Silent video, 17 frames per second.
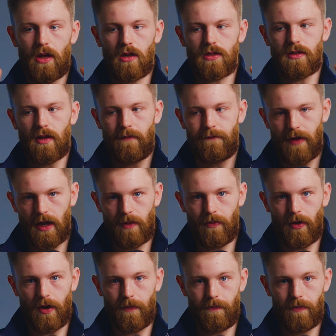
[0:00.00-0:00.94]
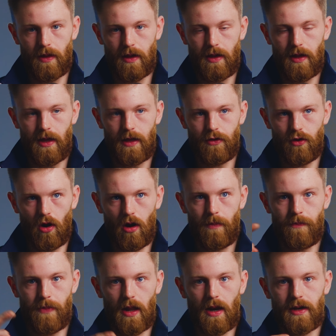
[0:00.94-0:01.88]
Because think about it your
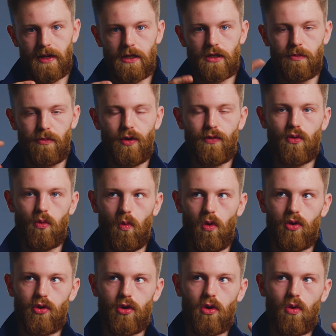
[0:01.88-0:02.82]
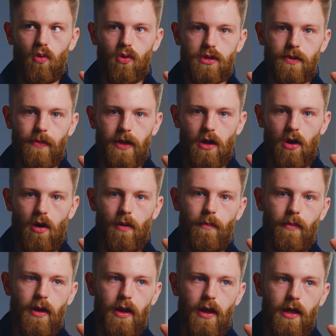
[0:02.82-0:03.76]
ability to move towards your goals and
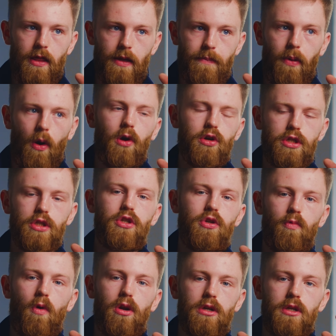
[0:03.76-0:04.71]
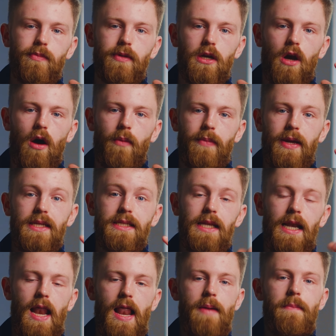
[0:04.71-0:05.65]
become the person you want to become is
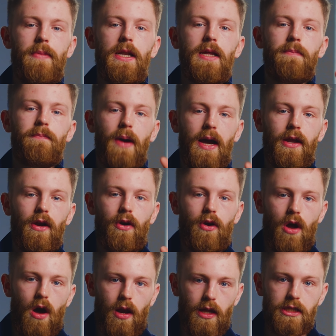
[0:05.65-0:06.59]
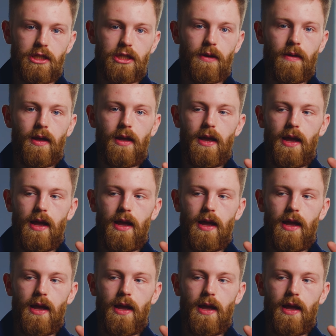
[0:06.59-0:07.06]
limited by your knowledge.